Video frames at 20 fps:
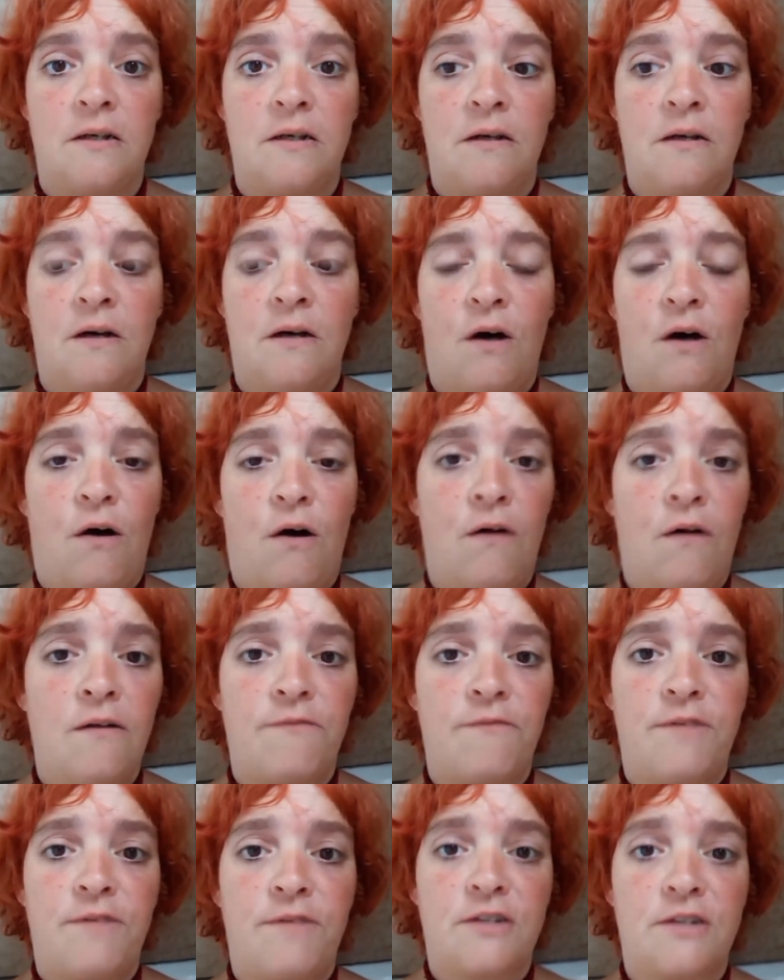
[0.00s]
All a
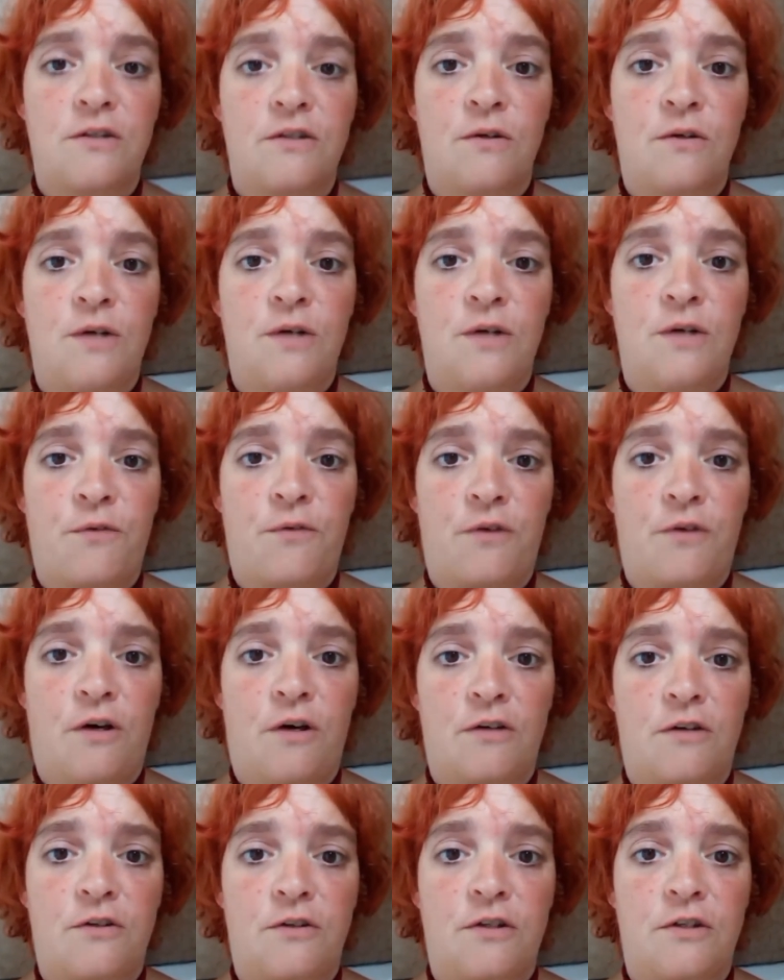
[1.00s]
physical health
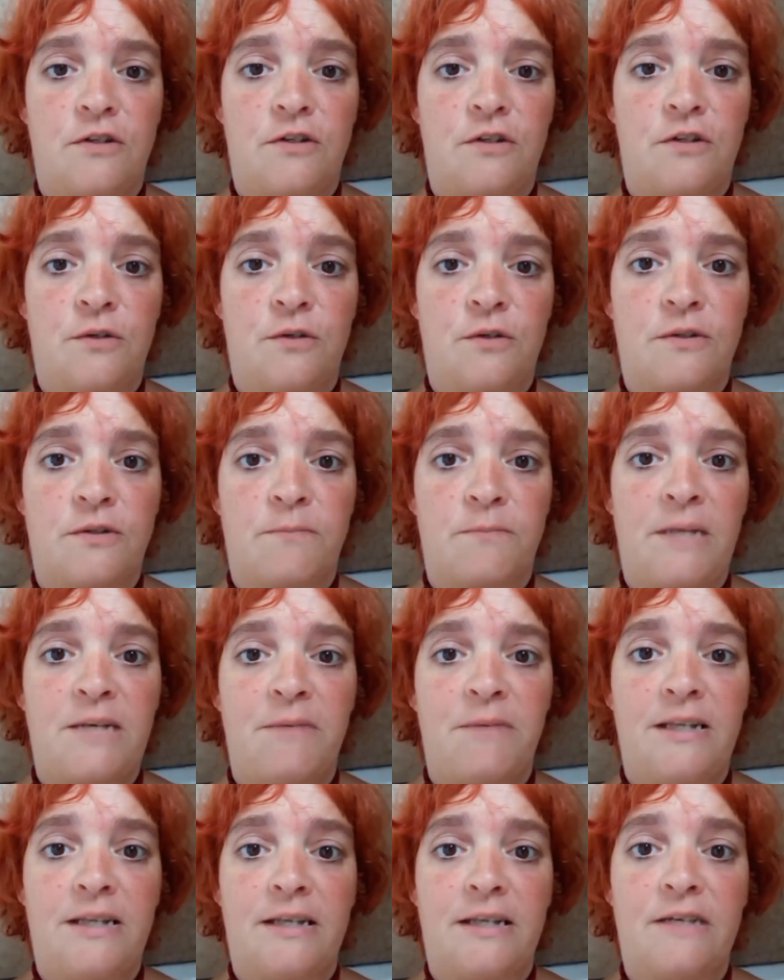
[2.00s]
doctor can do is make
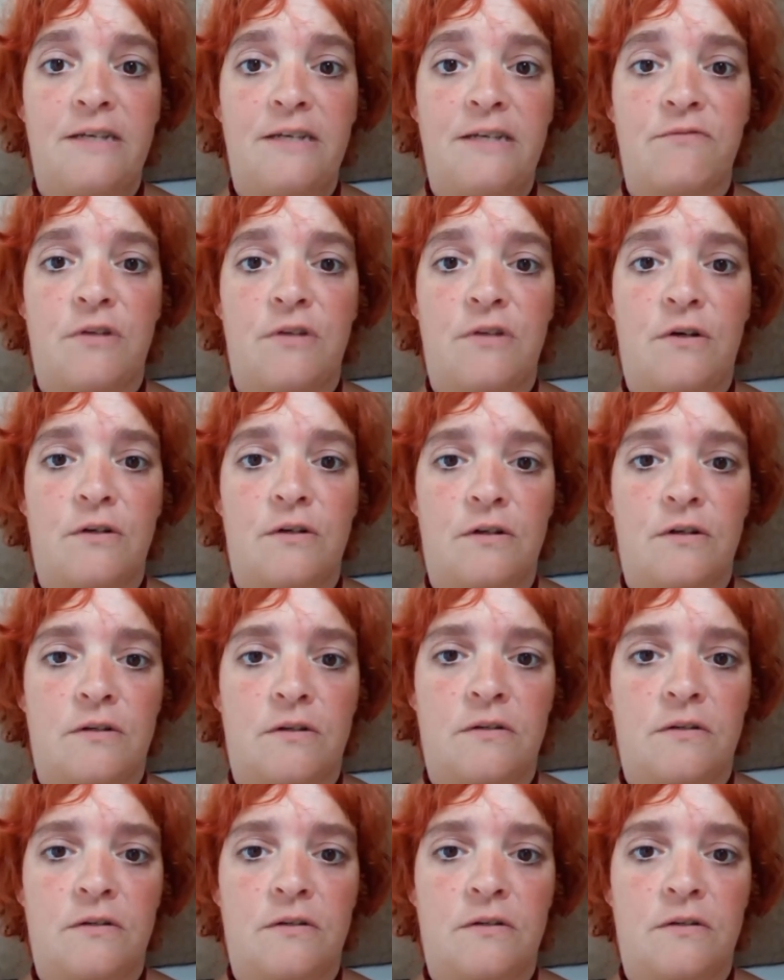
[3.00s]
me live longer.